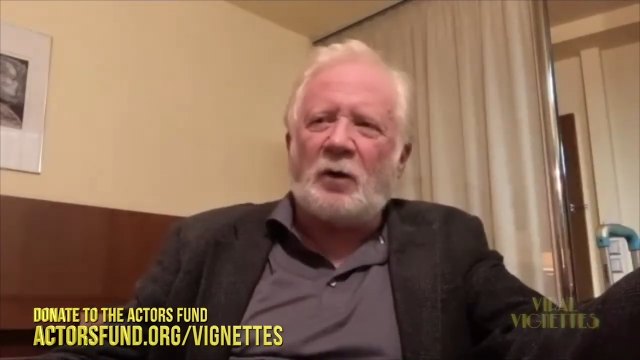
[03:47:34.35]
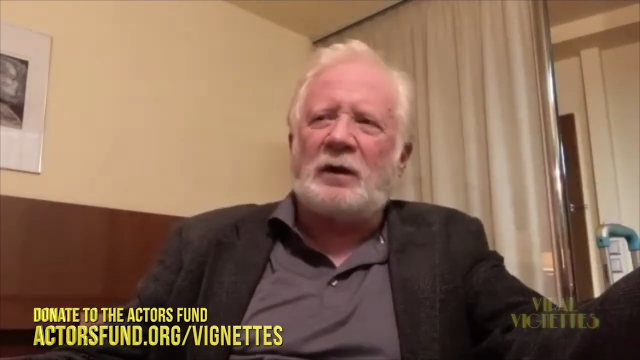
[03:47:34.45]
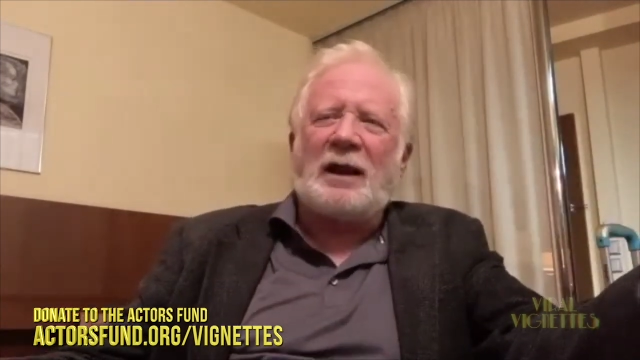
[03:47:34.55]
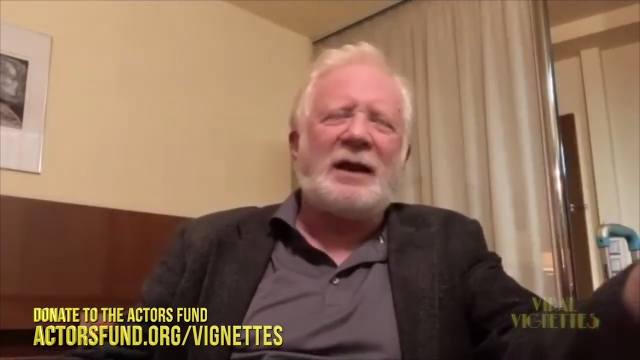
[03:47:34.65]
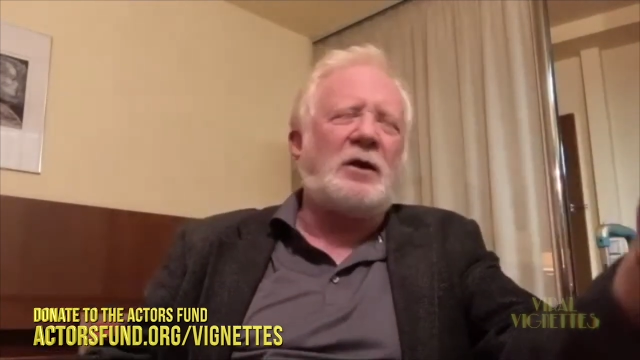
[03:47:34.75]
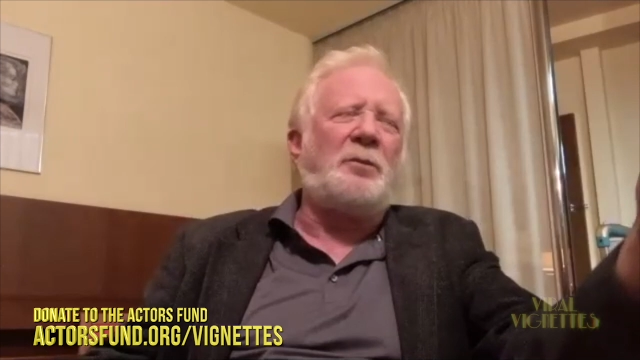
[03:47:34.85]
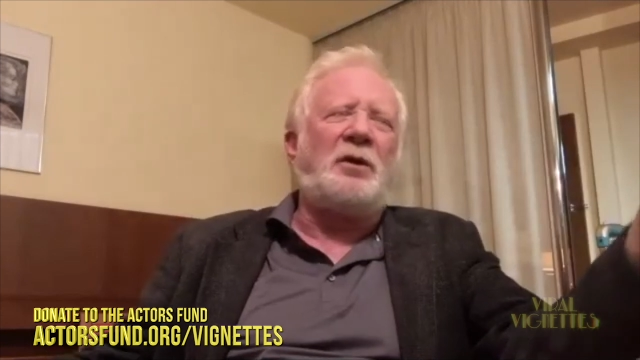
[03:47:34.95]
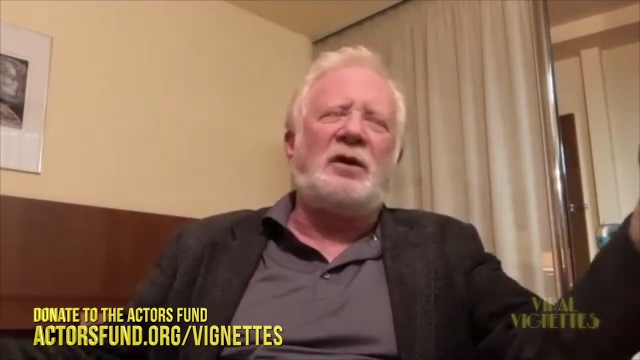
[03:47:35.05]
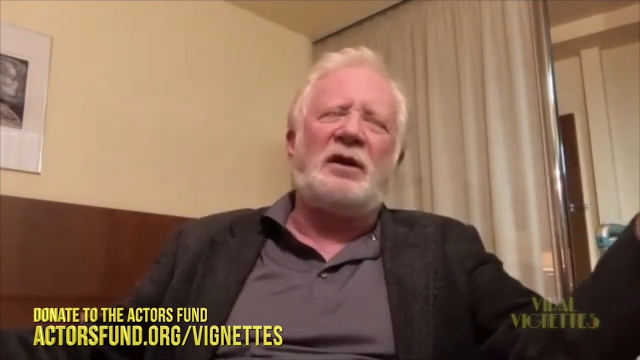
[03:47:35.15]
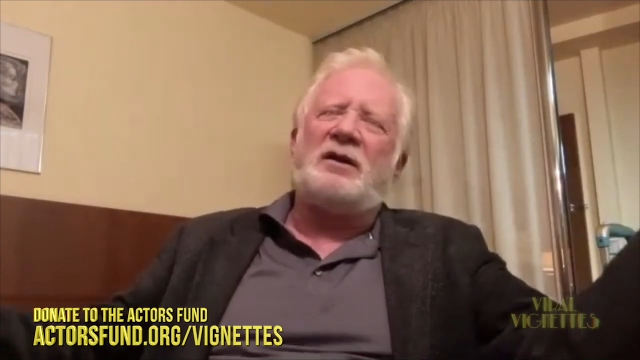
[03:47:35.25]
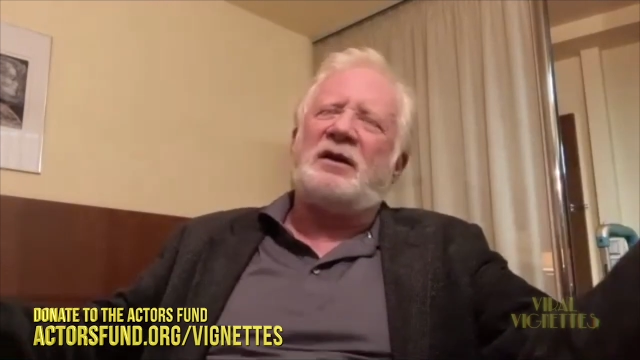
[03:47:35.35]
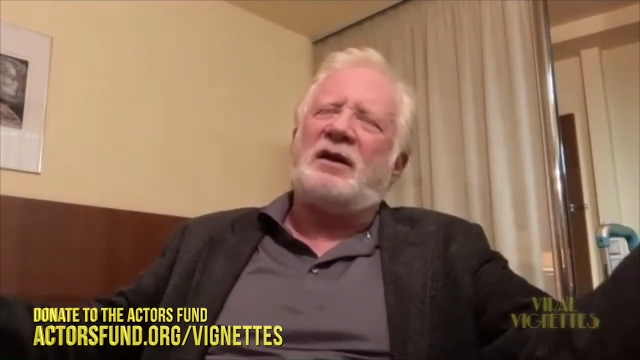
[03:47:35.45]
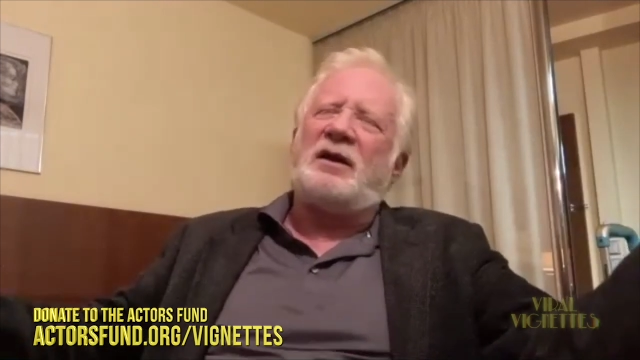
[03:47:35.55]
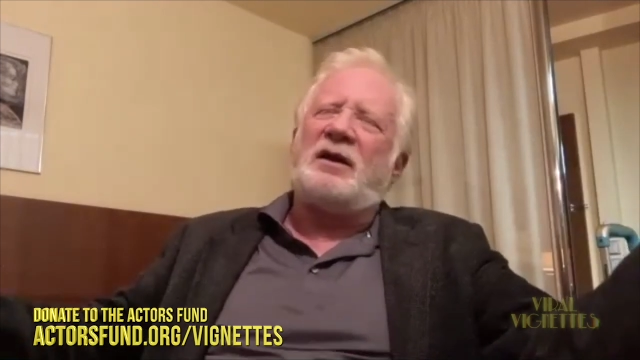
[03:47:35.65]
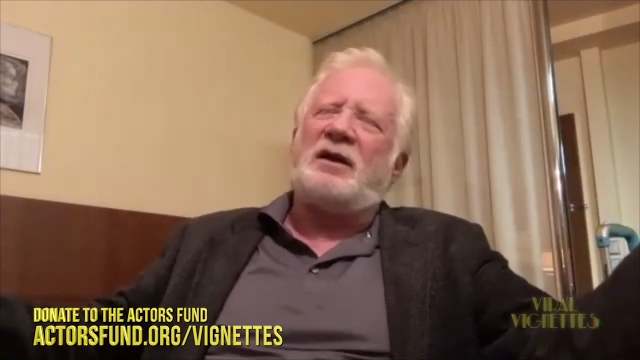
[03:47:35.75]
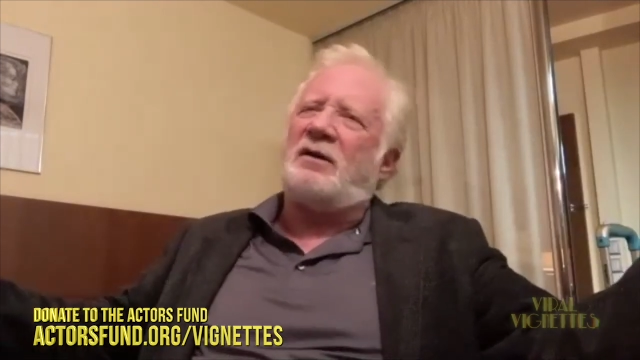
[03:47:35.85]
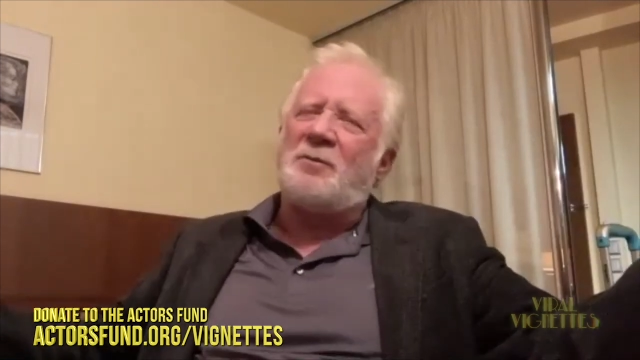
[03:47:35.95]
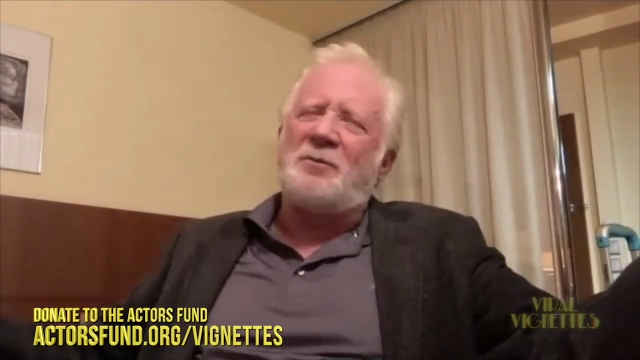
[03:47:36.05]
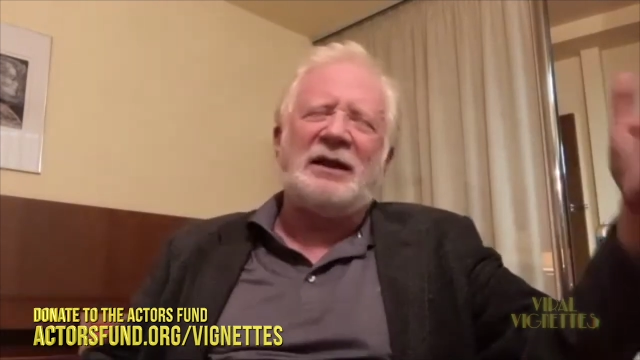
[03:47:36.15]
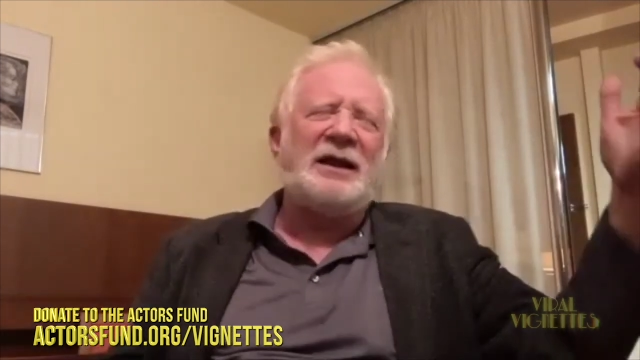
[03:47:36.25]
likable
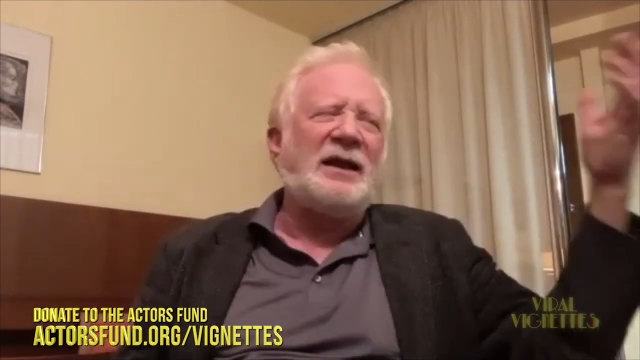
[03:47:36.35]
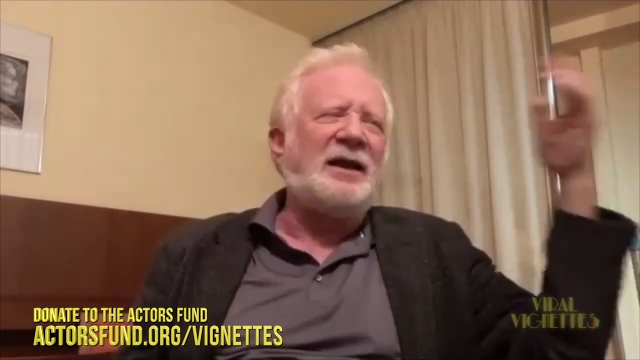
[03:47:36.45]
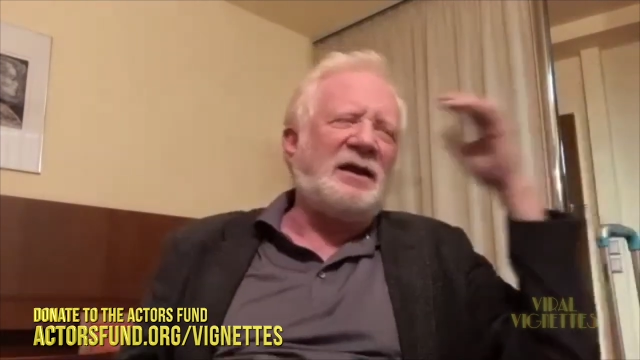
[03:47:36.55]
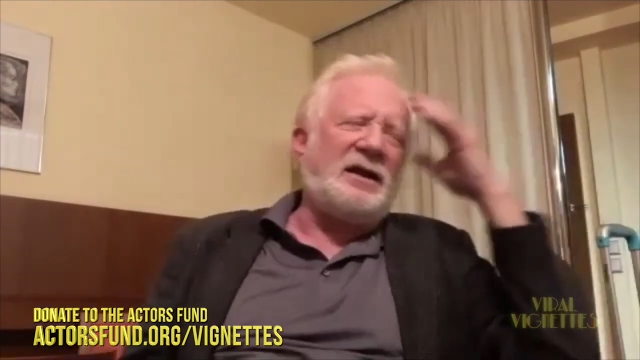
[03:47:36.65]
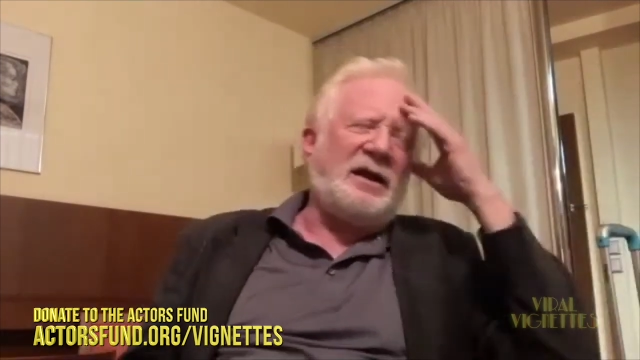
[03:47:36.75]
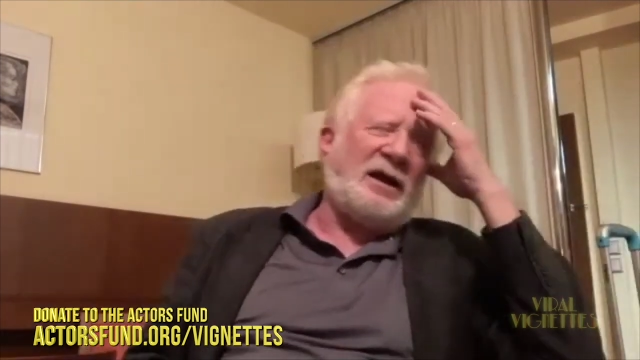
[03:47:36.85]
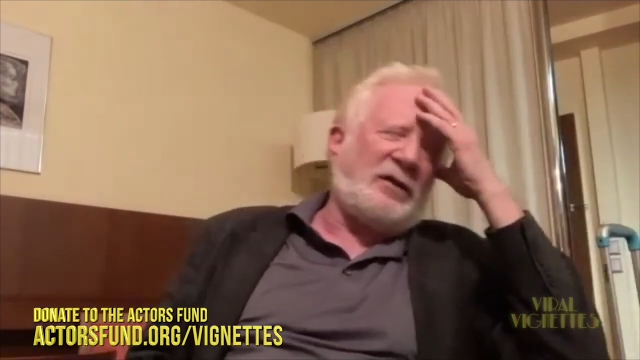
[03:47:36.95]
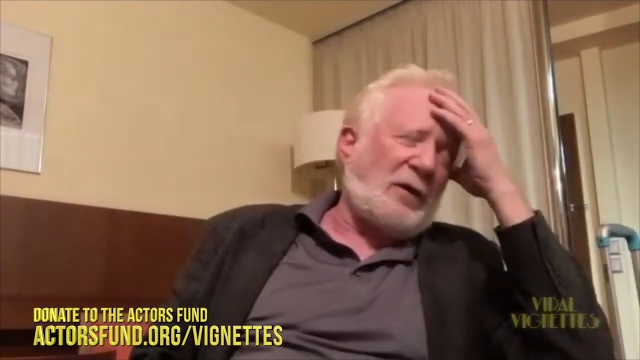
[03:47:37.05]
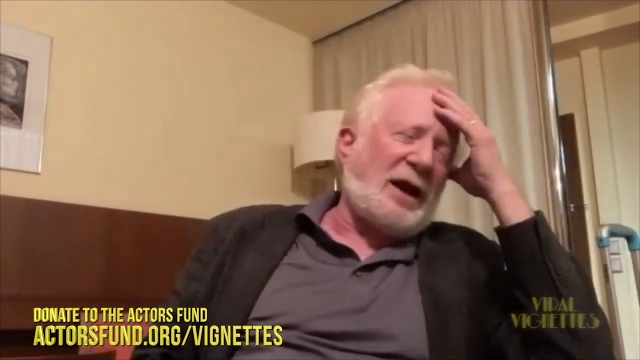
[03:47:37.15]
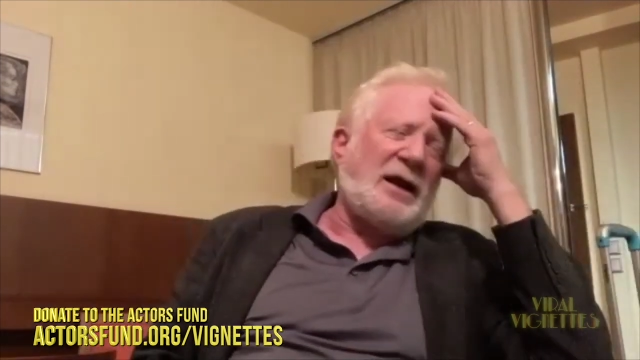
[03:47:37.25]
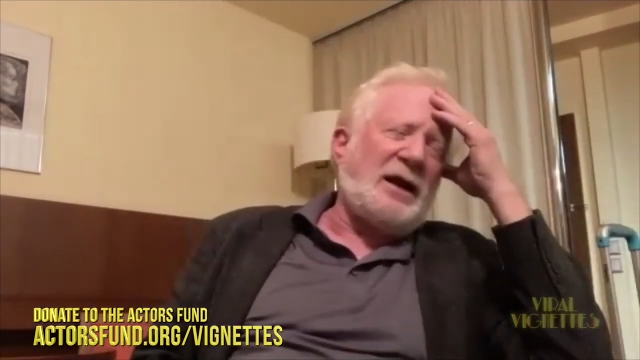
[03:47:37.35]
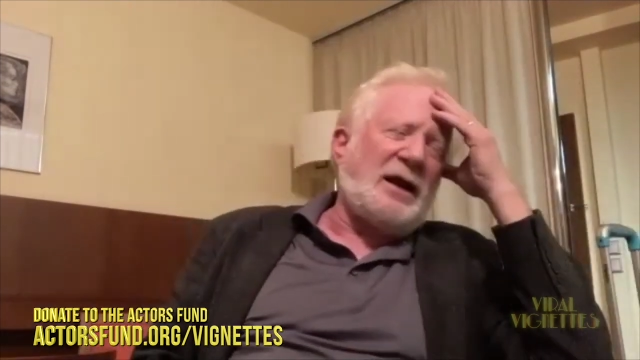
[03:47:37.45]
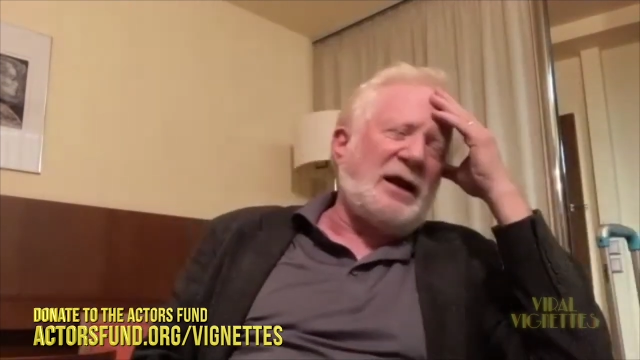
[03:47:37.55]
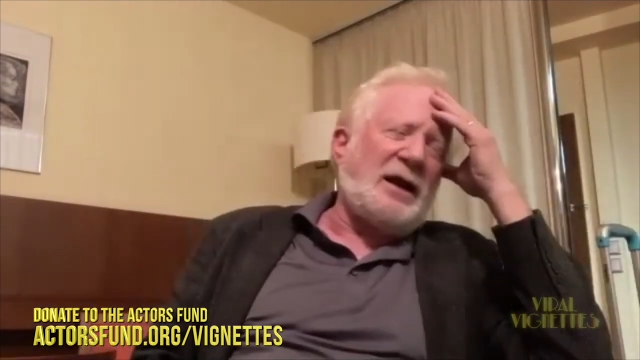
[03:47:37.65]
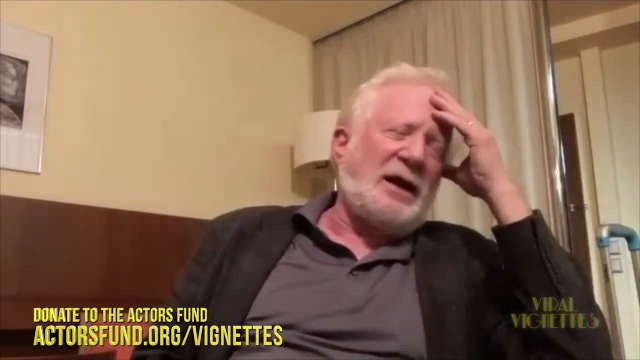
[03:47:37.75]
and compelling and the writing